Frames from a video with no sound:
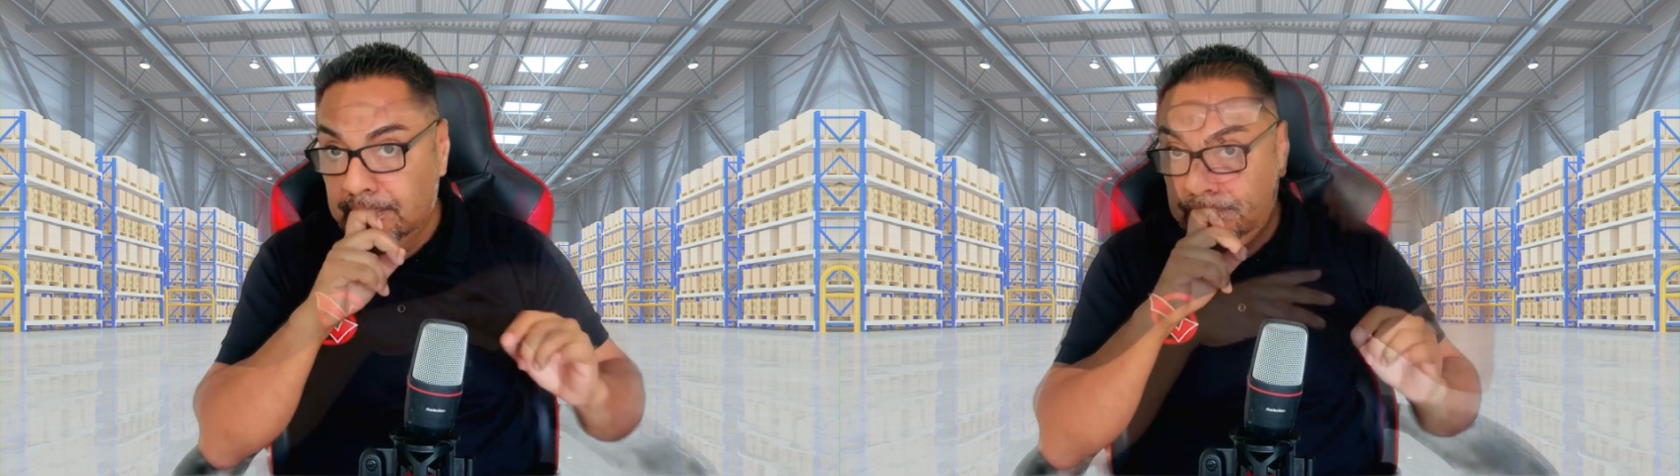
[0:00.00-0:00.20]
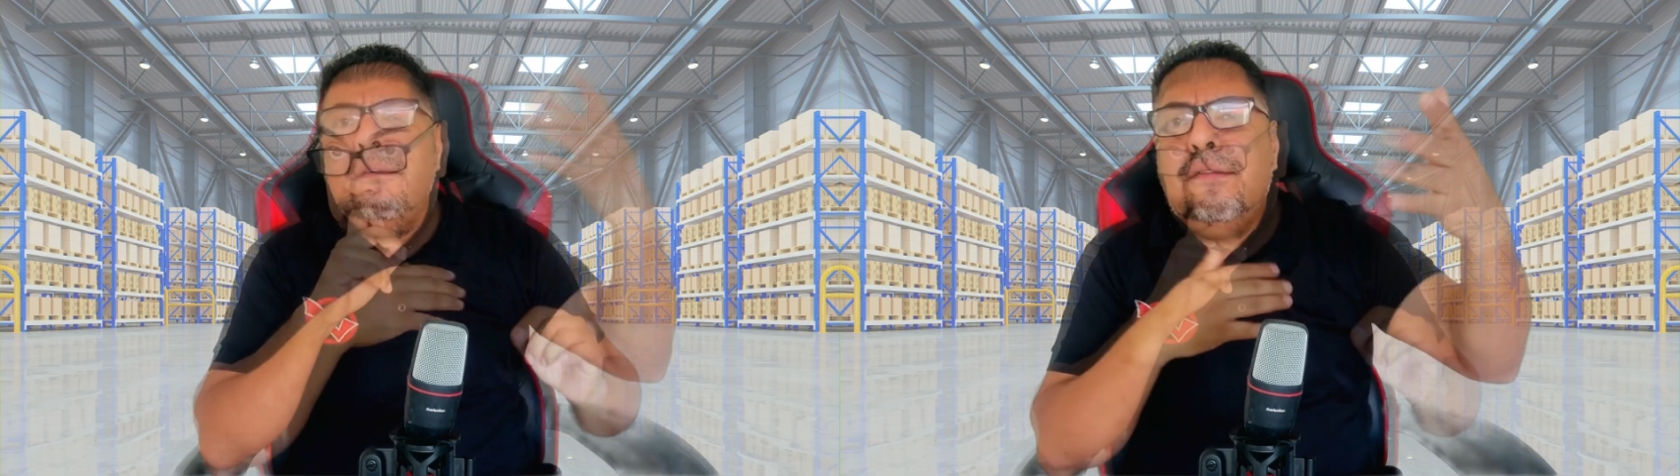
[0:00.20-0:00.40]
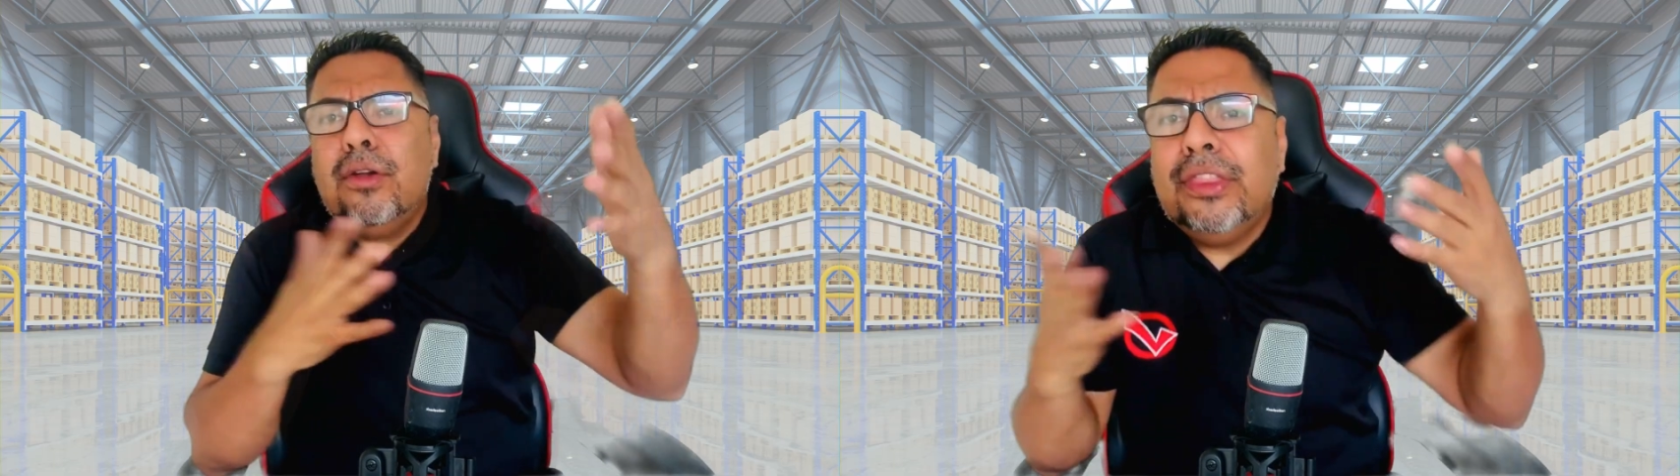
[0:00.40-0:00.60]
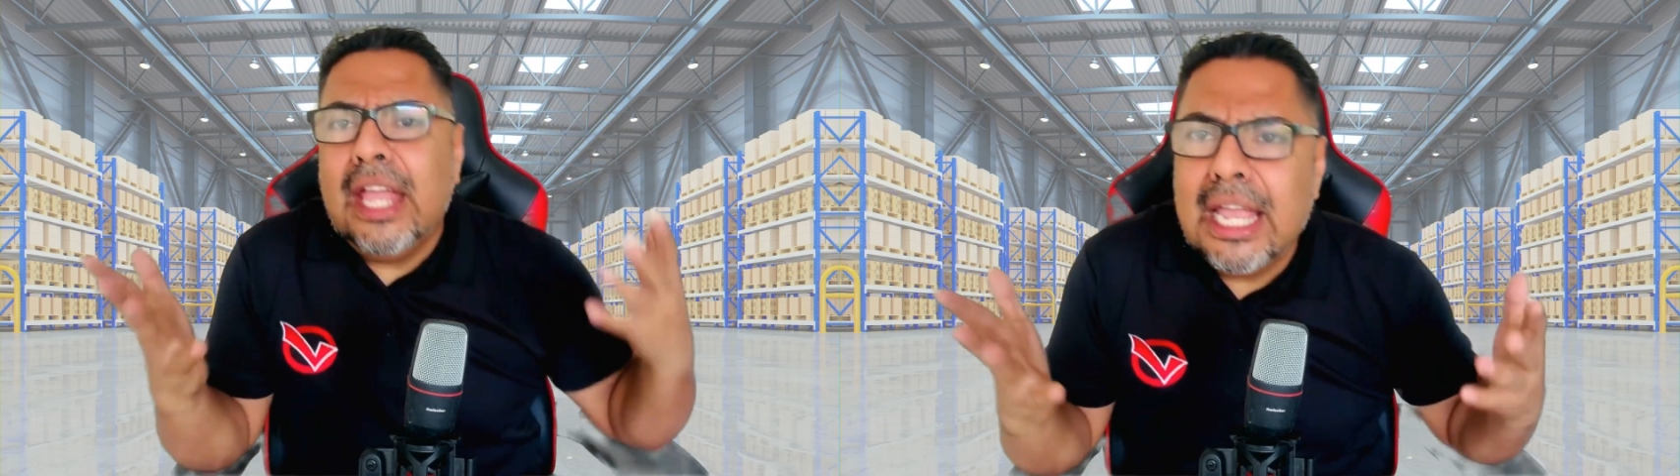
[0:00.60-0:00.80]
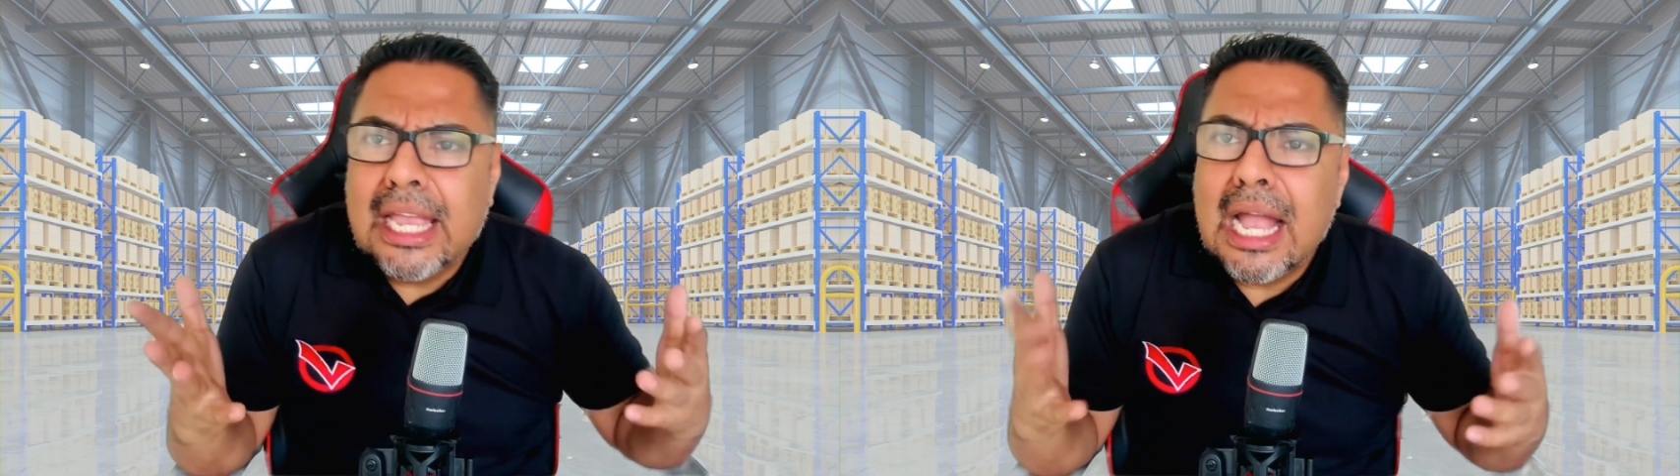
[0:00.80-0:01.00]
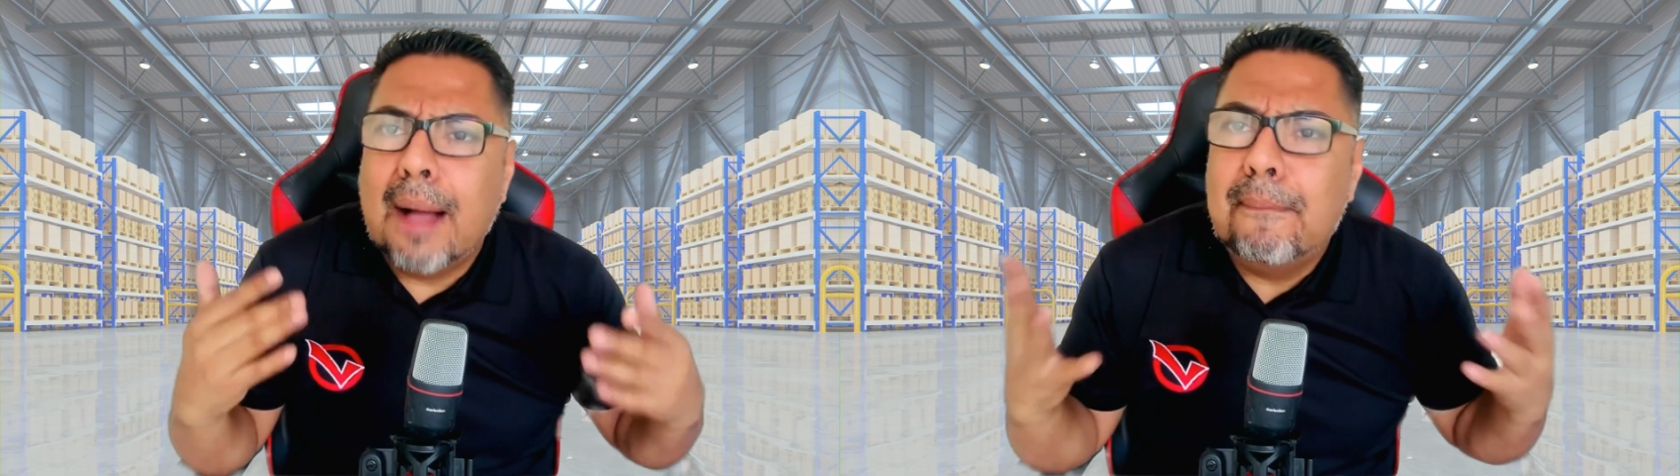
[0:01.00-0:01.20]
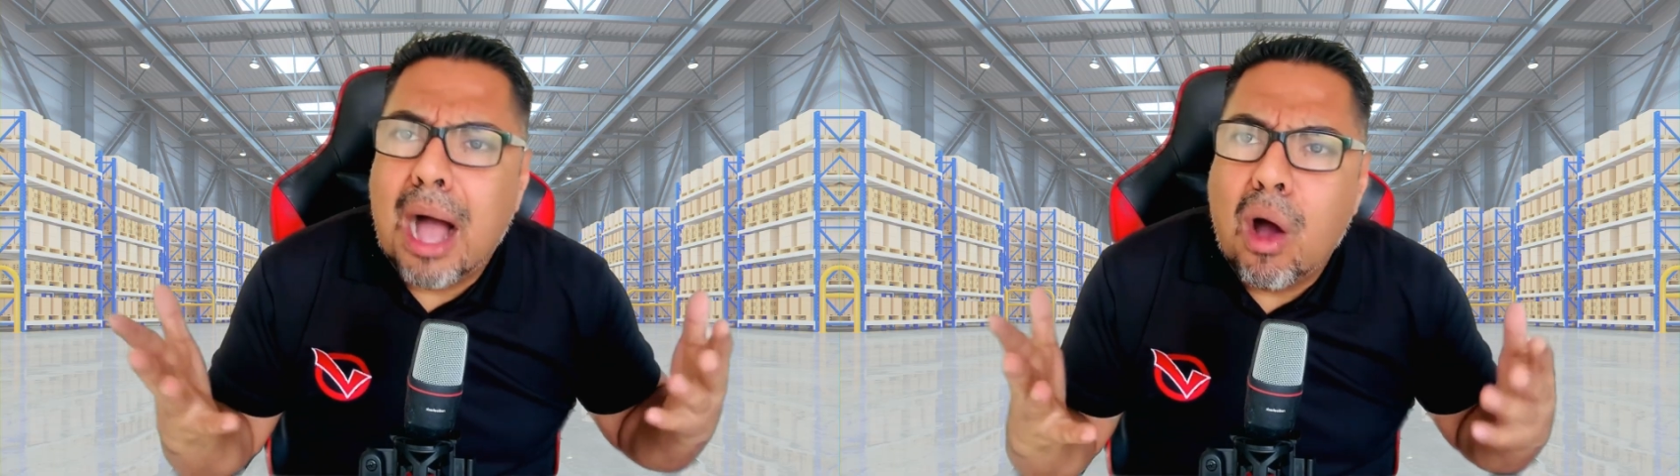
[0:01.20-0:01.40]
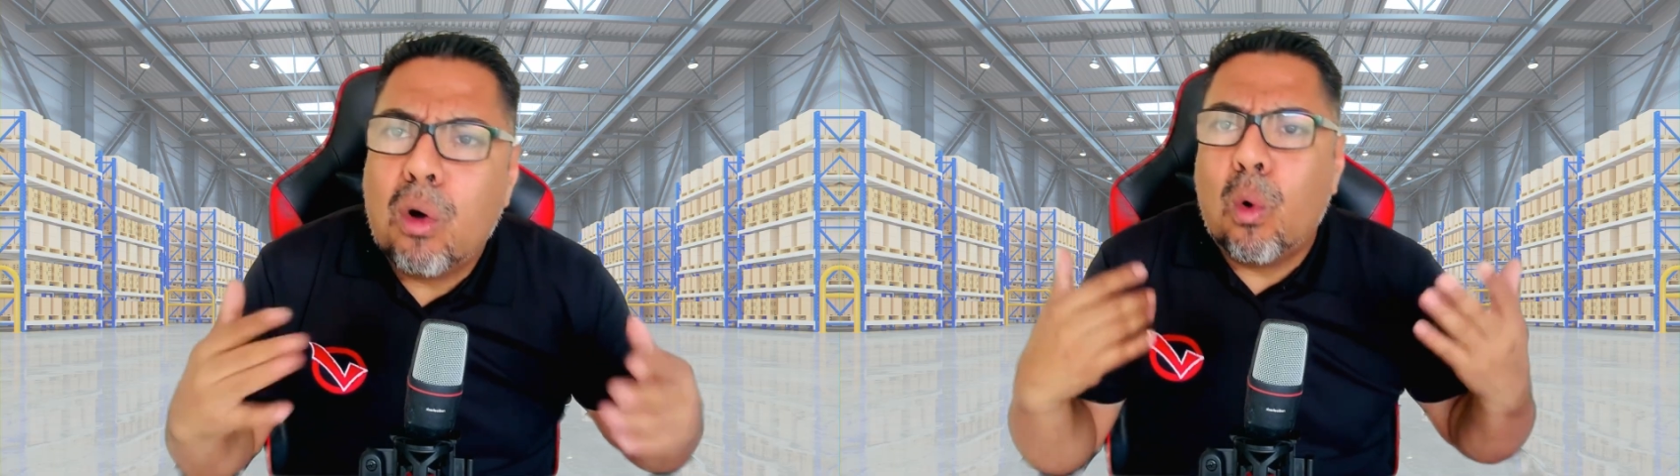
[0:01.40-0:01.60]
If you're thinking
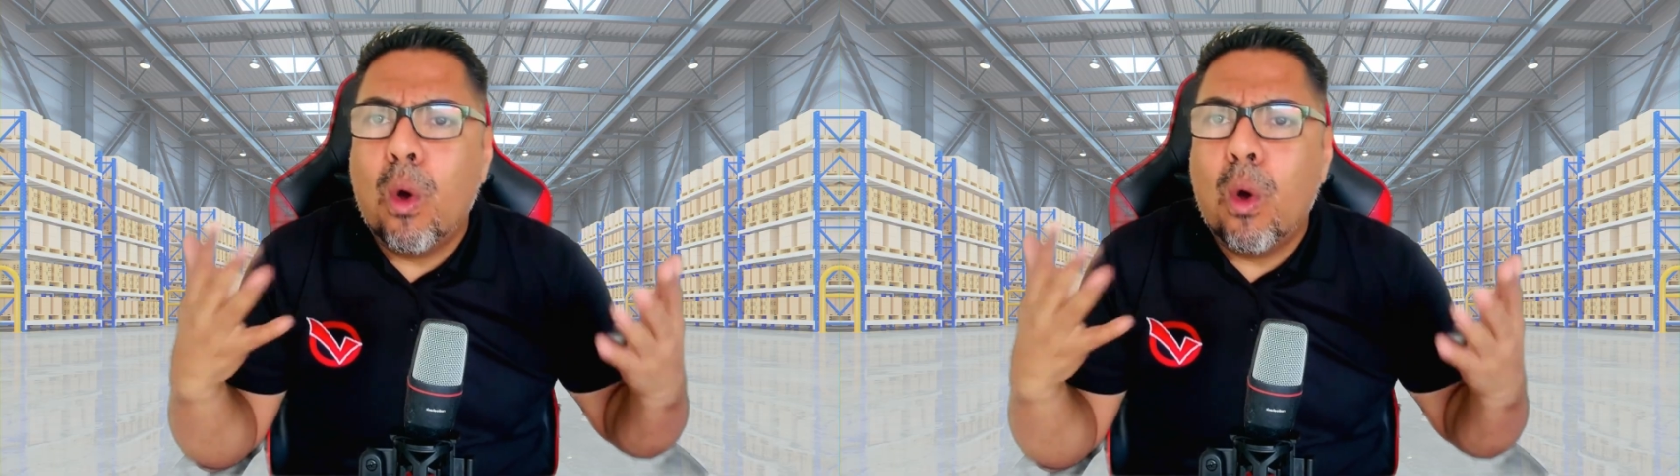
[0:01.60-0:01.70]
about